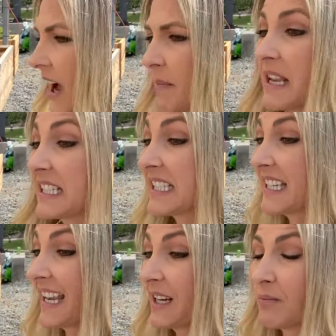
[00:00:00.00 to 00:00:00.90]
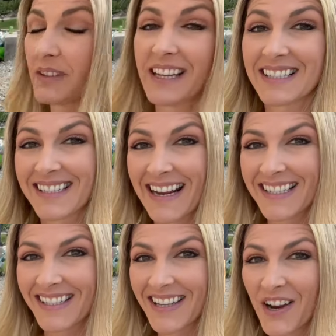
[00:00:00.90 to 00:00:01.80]
um, it stayed in place
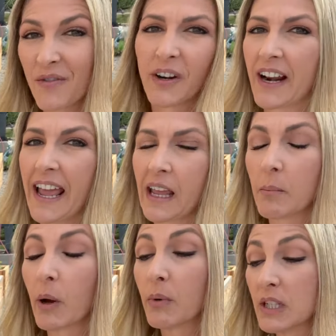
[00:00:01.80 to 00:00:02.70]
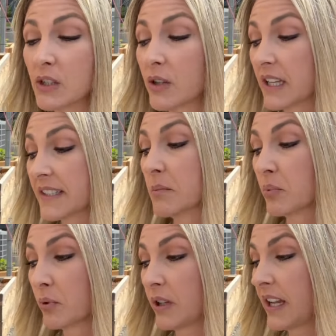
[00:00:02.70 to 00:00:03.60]
nicely overnight, but we do get some
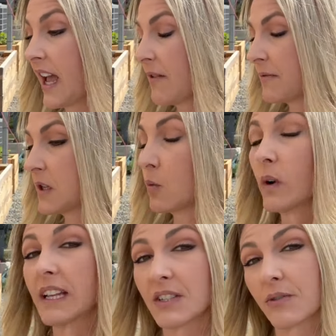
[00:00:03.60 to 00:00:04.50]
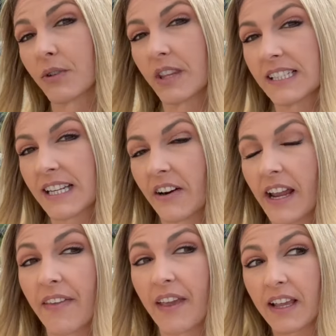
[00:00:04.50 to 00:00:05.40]
pretty hefty winds through this
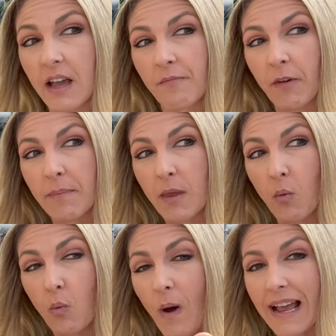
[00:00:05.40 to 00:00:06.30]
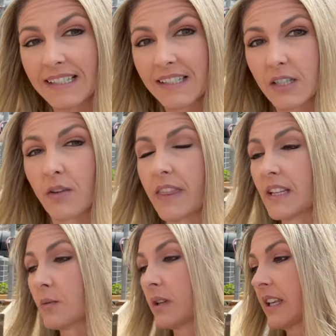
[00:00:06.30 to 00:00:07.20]
area that come from the west. So
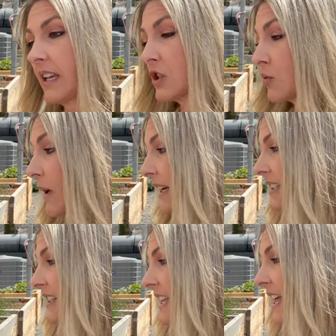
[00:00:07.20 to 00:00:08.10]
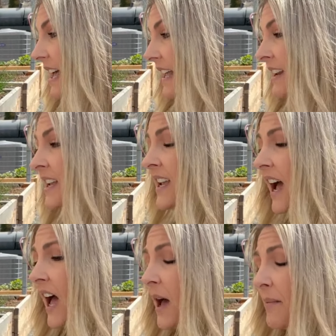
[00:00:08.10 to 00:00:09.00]
this would get directly hit.
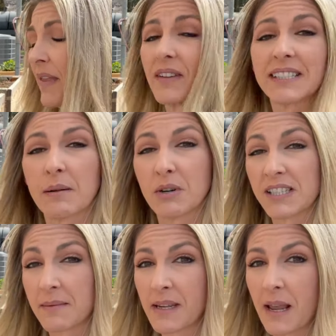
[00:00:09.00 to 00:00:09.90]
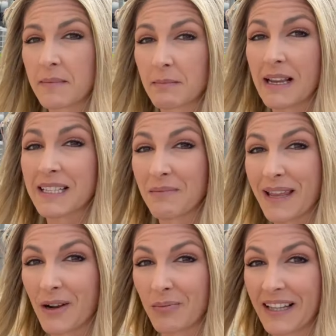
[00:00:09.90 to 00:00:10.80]
Um, in the summer, sometimes my
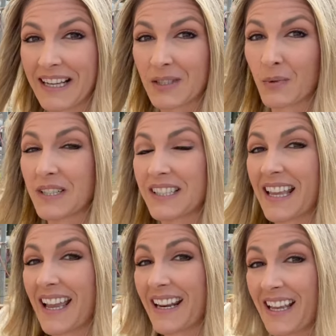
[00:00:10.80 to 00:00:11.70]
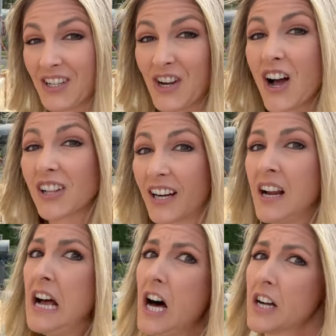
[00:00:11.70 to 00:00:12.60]
tomato plants, once they kind of get taller,
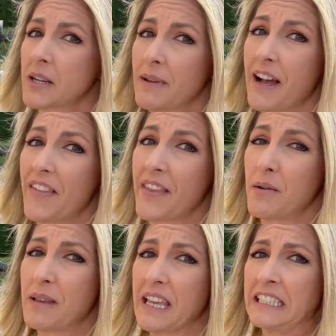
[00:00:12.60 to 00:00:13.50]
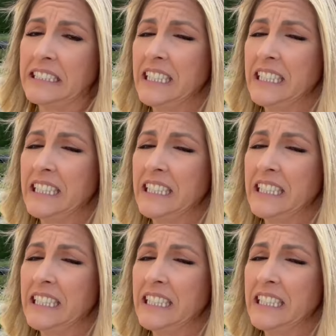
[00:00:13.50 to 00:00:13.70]
I'll come out and they'll be